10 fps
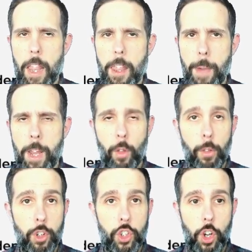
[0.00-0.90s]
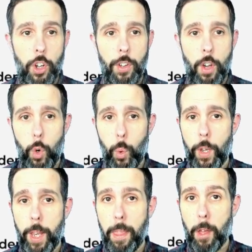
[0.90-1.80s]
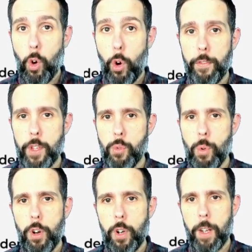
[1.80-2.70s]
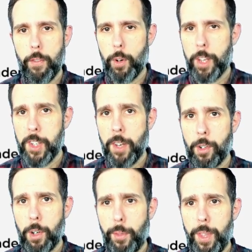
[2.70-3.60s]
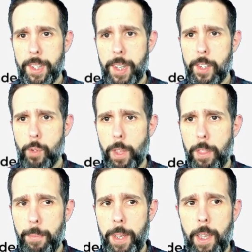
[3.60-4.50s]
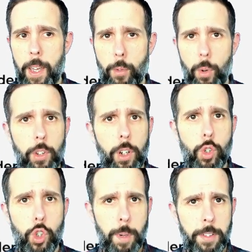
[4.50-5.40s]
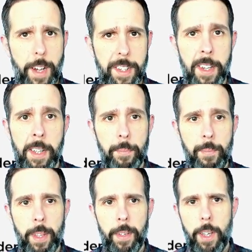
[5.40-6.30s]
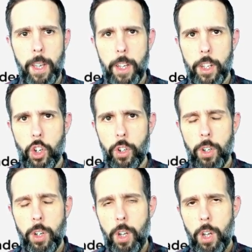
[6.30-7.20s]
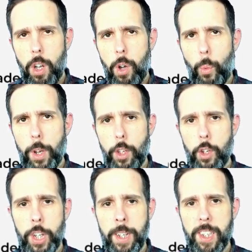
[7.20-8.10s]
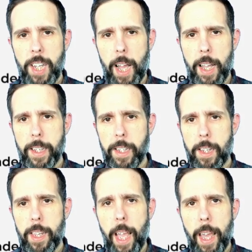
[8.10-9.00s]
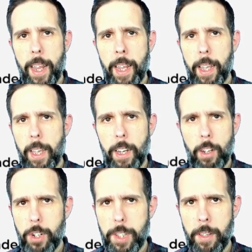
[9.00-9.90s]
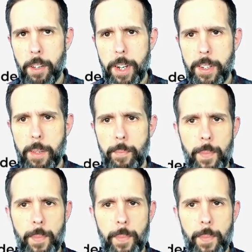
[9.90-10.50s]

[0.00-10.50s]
The main author is Sean, who did the core of this work for his undergrad thesis with me and Rodrigo supervising. So, reducing size is getting increased interest.